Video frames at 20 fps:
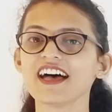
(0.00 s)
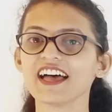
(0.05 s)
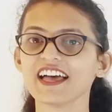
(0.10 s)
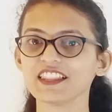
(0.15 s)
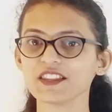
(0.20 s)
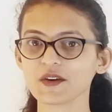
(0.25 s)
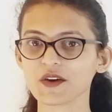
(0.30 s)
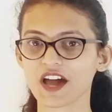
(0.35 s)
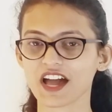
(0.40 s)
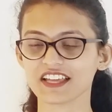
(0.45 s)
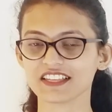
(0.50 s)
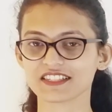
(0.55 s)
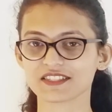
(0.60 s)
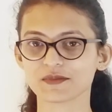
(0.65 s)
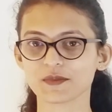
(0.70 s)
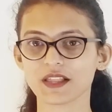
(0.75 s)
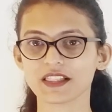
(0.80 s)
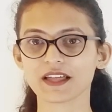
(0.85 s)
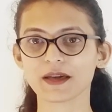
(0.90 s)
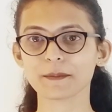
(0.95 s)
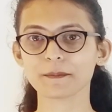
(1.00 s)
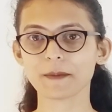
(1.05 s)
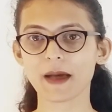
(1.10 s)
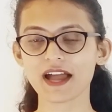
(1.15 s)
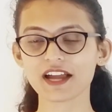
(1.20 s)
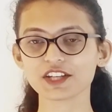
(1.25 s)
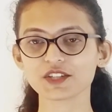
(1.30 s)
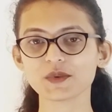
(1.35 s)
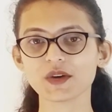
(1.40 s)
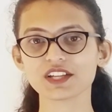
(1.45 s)
Hello guys, welcome
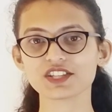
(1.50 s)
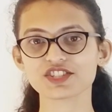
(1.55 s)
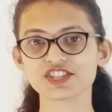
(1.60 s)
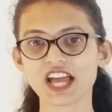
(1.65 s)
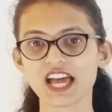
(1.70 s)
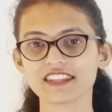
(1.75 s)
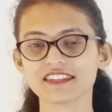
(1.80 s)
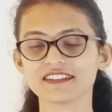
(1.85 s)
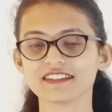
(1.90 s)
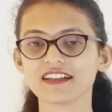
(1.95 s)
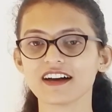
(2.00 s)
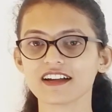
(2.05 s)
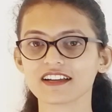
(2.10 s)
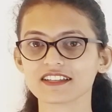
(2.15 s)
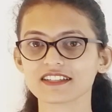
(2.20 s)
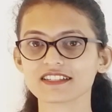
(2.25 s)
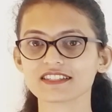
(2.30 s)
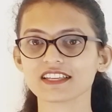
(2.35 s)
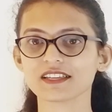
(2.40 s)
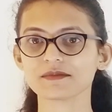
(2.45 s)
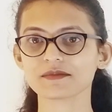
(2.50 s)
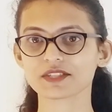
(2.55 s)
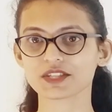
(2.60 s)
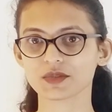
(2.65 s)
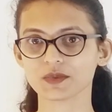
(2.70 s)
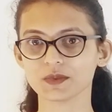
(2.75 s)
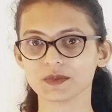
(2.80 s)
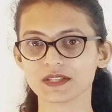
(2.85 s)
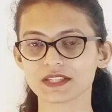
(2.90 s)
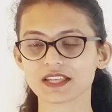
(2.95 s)
back to our channel AglaSem
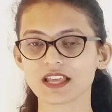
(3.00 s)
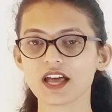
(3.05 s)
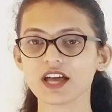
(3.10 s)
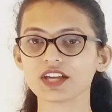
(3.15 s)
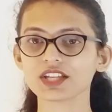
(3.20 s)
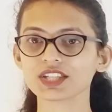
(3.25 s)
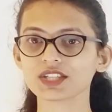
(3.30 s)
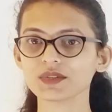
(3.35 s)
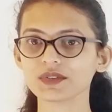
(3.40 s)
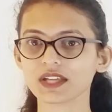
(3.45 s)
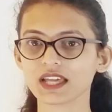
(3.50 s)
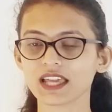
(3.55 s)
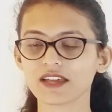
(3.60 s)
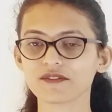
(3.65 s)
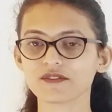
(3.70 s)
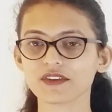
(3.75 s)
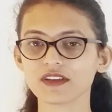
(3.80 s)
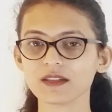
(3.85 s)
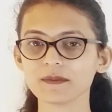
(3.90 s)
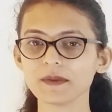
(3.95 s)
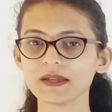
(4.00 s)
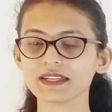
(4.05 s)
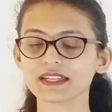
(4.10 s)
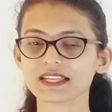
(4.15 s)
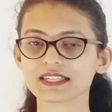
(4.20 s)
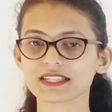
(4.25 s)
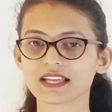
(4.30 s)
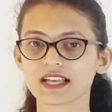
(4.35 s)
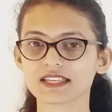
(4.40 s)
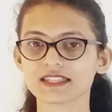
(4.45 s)
Schools. Today we'll be
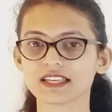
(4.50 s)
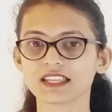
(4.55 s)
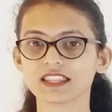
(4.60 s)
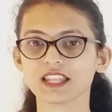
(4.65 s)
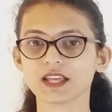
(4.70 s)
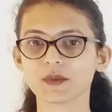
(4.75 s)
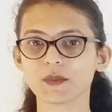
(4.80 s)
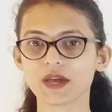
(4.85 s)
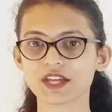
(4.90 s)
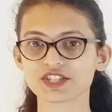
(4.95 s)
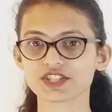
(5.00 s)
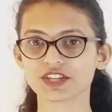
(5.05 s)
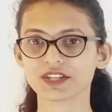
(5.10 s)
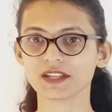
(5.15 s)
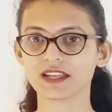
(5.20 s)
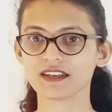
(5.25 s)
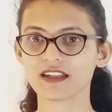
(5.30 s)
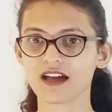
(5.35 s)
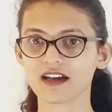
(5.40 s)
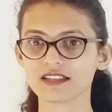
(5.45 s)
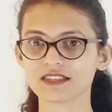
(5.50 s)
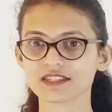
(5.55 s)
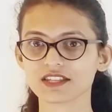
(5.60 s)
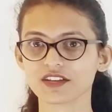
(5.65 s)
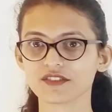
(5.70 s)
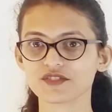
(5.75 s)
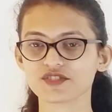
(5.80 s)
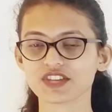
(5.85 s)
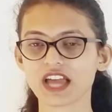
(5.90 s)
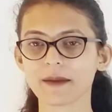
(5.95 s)
discussing the question and answer
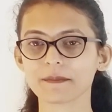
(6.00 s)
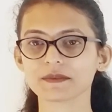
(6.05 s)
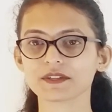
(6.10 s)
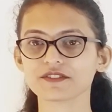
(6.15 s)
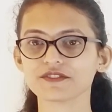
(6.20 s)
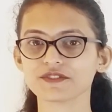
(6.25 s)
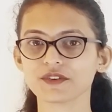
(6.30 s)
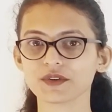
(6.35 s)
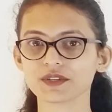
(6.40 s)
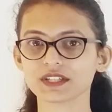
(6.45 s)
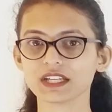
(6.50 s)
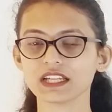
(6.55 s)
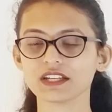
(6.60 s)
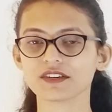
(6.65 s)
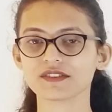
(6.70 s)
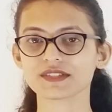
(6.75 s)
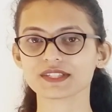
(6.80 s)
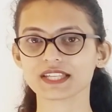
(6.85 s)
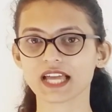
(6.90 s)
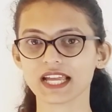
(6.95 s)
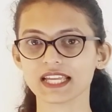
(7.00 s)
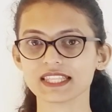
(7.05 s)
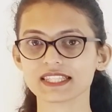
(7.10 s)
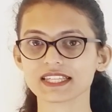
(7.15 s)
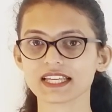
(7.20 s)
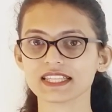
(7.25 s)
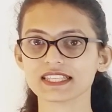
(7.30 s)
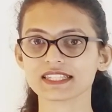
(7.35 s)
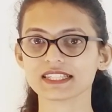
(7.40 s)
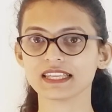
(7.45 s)
of chapter 14 of Science
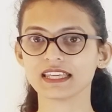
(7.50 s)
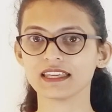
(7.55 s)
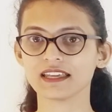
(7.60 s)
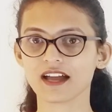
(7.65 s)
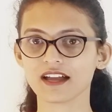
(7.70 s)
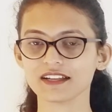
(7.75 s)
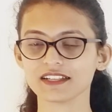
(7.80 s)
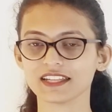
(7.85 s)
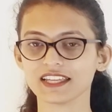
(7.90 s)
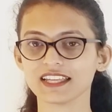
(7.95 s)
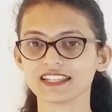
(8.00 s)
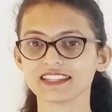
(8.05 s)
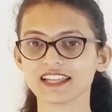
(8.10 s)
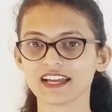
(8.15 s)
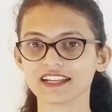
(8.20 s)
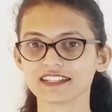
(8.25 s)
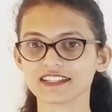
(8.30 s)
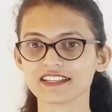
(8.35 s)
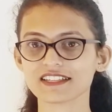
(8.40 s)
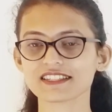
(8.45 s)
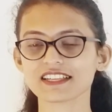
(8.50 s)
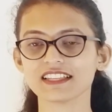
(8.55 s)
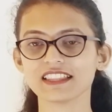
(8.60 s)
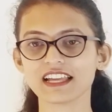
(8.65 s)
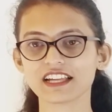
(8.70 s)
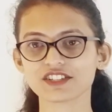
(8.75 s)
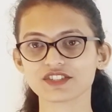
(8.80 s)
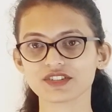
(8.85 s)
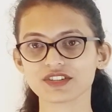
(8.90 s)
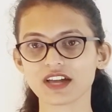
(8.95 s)
NCERT that is
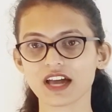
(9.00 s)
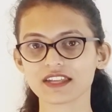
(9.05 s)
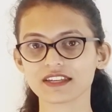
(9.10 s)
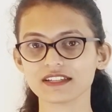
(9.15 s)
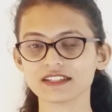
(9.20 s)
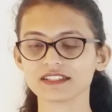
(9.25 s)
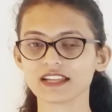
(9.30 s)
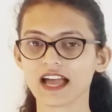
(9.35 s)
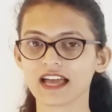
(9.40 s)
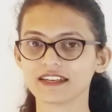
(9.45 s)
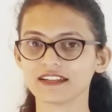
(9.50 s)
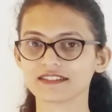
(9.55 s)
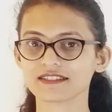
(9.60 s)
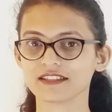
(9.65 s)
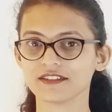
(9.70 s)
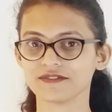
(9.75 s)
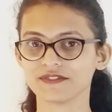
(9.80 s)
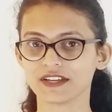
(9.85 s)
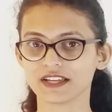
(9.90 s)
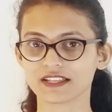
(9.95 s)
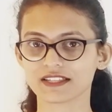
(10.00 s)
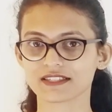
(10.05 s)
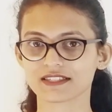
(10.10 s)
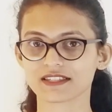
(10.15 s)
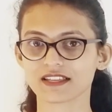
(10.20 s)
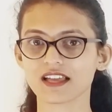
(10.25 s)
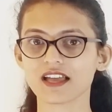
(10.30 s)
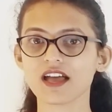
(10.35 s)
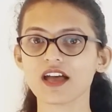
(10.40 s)
electric current and its effects.